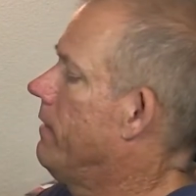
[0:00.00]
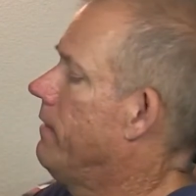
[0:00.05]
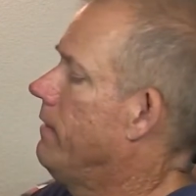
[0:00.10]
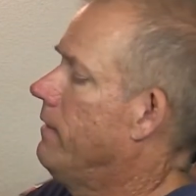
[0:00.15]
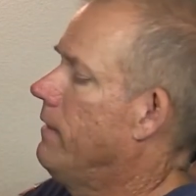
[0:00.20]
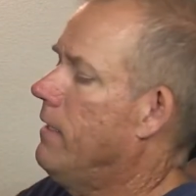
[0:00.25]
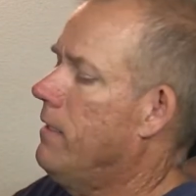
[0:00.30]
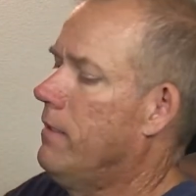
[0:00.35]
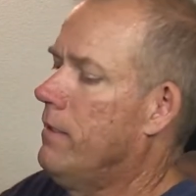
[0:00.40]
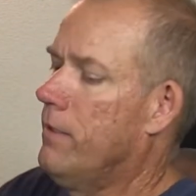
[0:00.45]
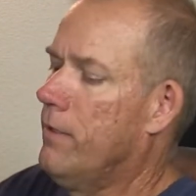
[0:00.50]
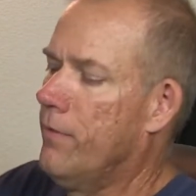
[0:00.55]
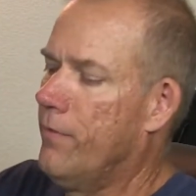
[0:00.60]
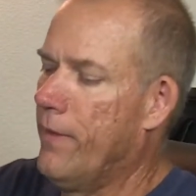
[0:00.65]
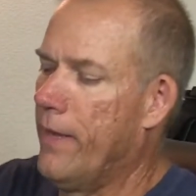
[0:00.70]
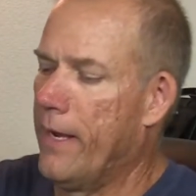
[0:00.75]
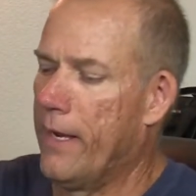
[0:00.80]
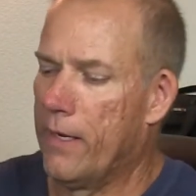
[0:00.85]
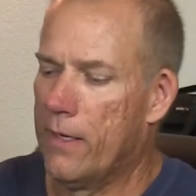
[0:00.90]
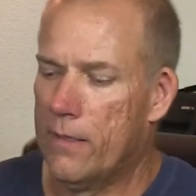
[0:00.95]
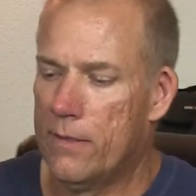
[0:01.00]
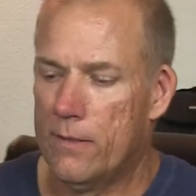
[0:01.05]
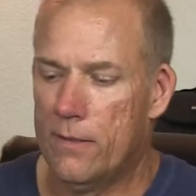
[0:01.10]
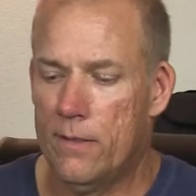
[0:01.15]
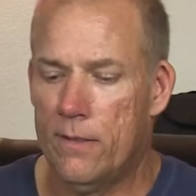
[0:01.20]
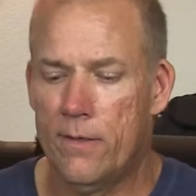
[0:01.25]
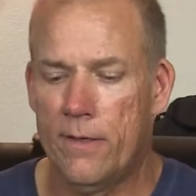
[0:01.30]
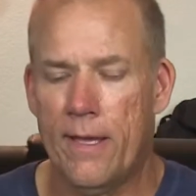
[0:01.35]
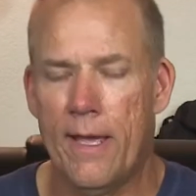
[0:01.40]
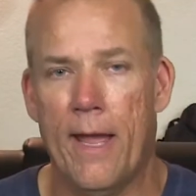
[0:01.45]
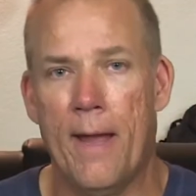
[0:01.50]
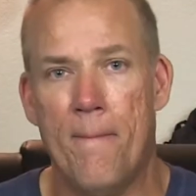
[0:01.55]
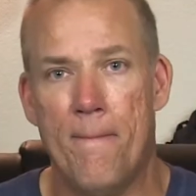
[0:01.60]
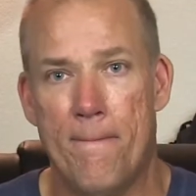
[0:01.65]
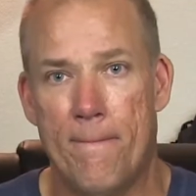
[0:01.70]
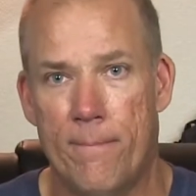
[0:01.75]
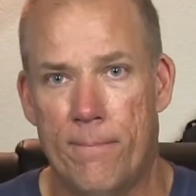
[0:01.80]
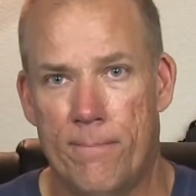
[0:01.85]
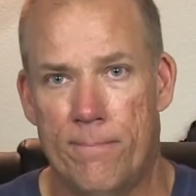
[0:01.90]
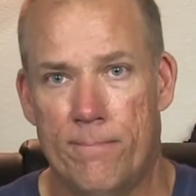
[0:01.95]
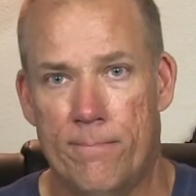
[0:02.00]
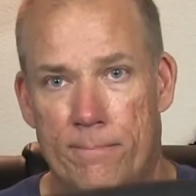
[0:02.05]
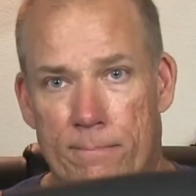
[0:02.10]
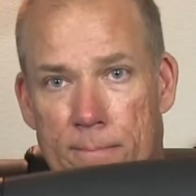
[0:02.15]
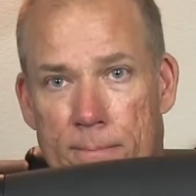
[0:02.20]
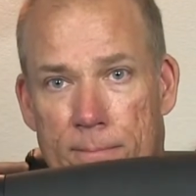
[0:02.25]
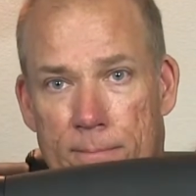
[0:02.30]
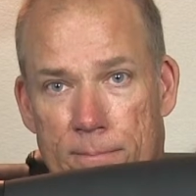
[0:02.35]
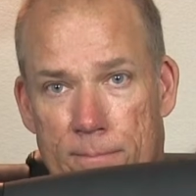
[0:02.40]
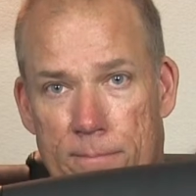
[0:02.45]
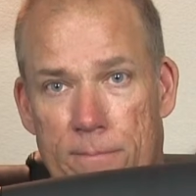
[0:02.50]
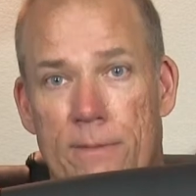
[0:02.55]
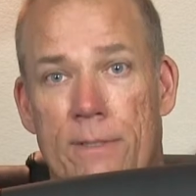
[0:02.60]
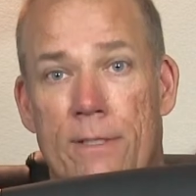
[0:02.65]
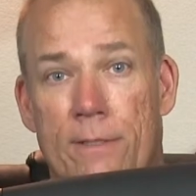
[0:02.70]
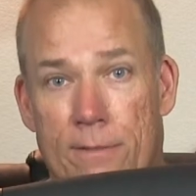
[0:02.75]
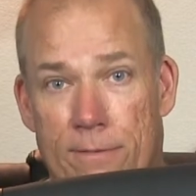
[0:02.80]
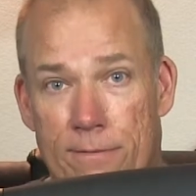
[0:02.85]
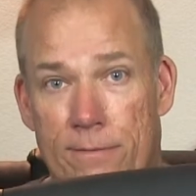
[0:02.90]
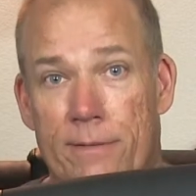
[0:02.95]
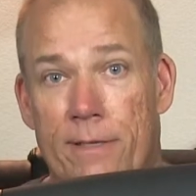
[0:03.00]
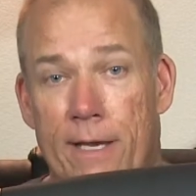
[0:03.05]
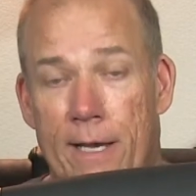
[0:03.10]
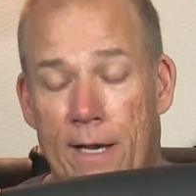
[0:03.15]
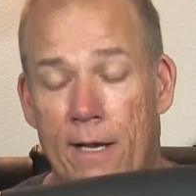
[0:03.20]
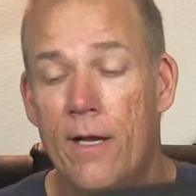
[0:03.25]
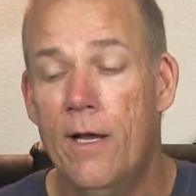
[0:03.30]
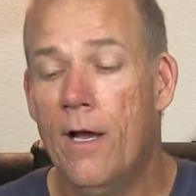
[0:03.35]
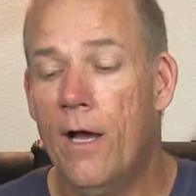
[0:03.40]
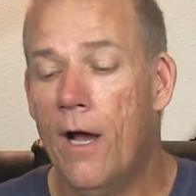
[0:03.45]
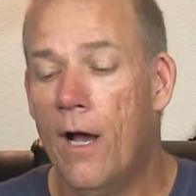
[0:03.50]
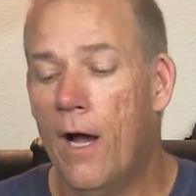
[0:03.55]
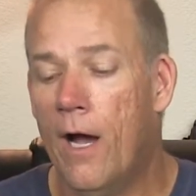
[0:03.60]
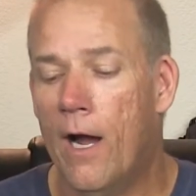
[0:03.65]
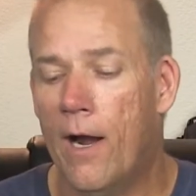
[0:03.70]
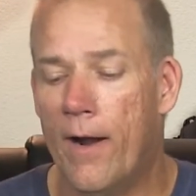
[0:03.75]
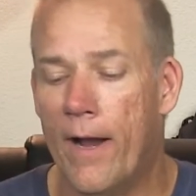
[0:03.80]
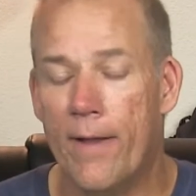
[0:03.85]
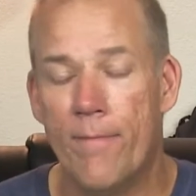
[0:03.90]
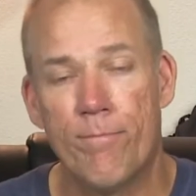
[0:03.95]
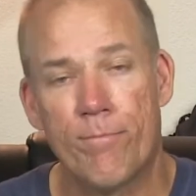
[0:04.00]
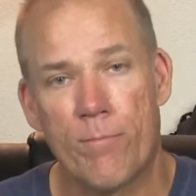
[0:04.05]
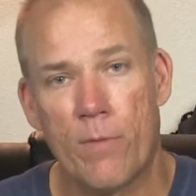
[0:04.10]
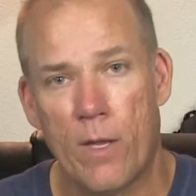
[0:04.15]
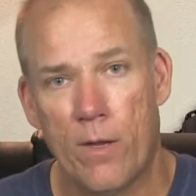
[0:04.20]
Another little thing. Okay. All right.